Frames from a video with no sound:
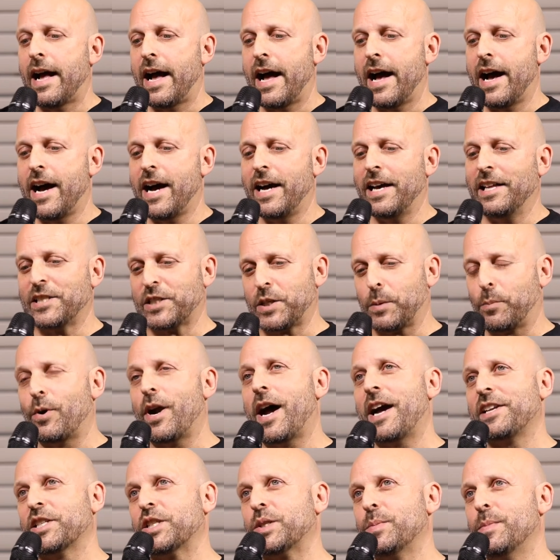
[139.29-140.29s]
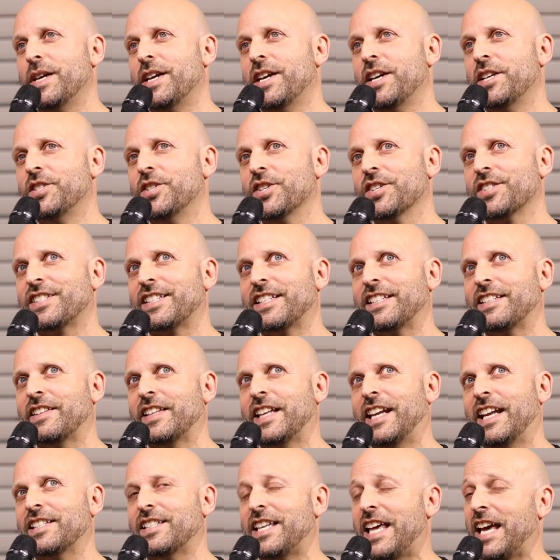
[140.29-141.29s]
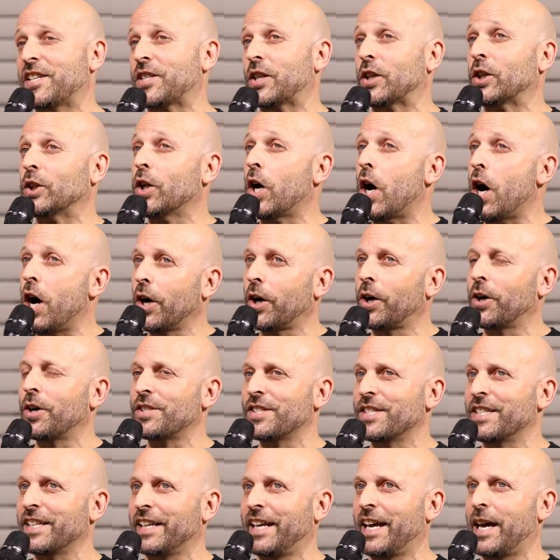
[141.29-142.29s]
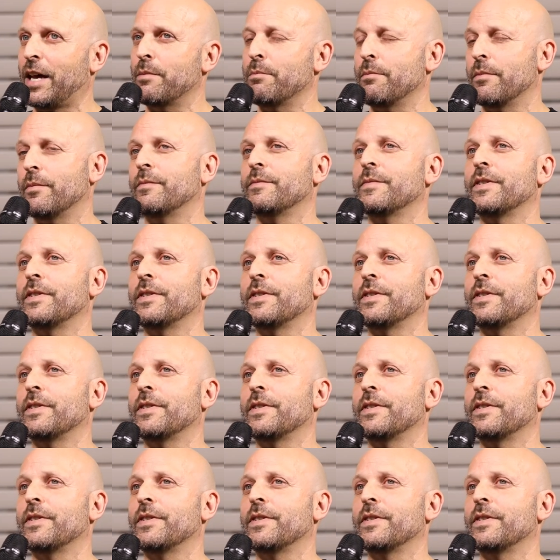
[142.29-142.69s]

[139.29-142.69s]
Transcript: Uh, it's surprising to me just that it takes longer to get